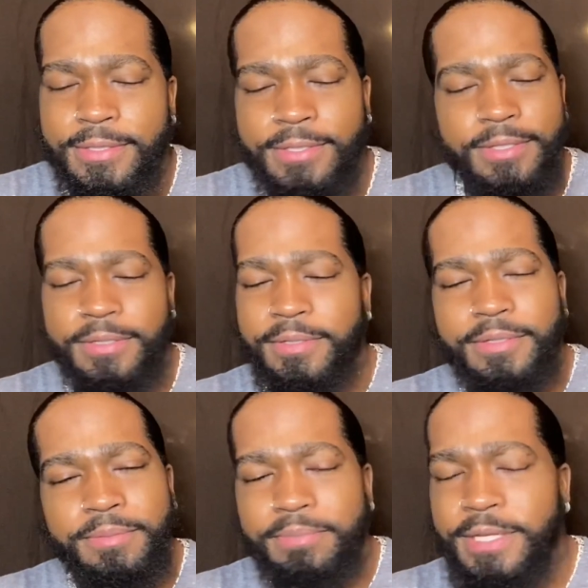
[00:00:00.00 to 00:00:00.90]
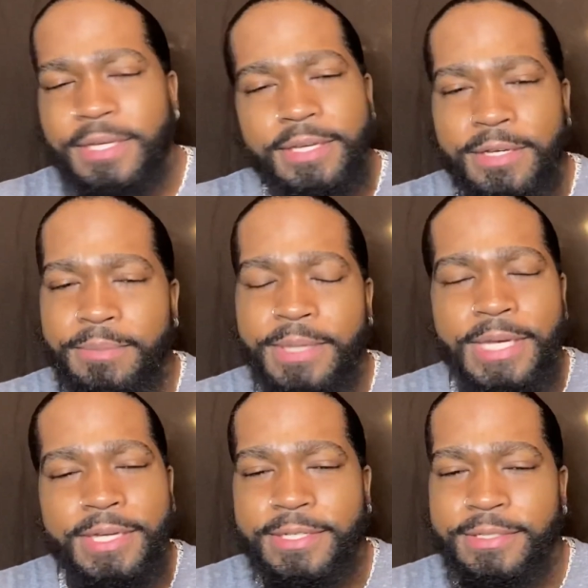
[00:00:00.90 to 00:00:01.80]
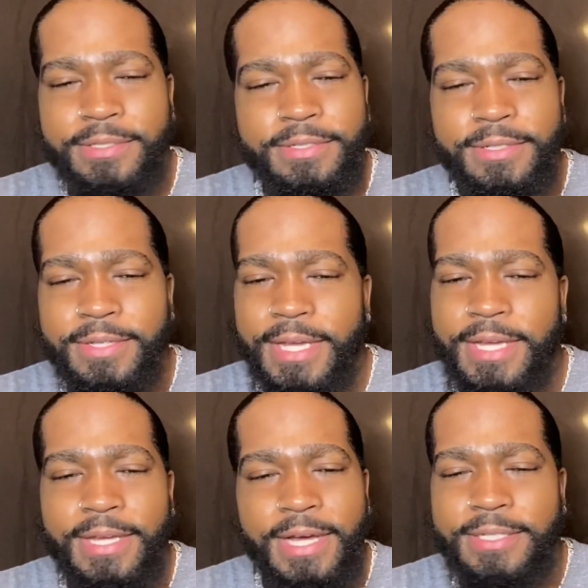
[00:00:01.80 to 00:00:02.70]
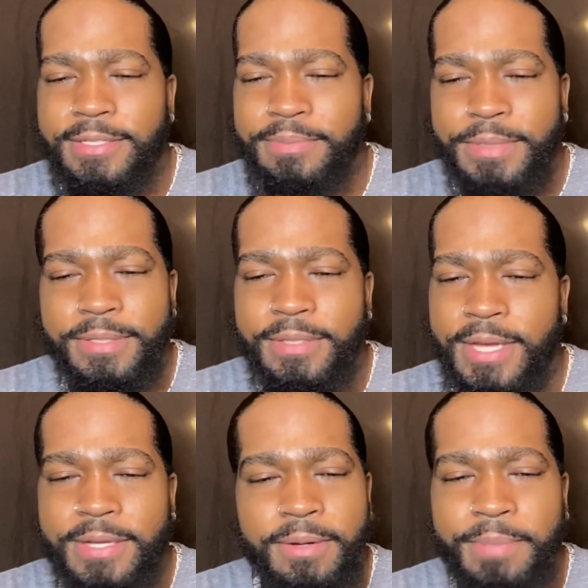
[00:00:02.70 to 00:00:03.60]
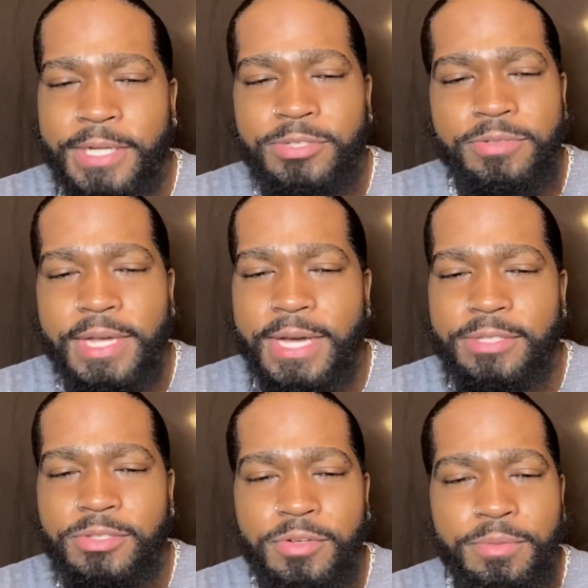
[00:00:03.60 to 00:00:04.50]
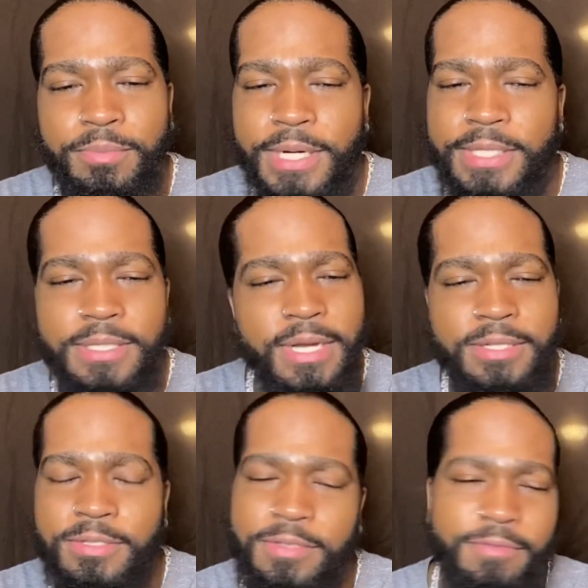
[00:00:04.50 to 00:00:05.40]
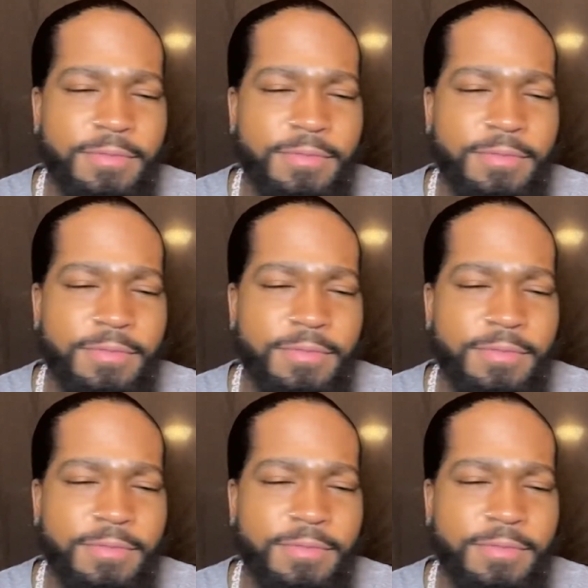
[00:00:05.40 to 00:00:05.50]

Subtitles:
to be here, man, because, hey, I just been thinking about you guys so much, and I just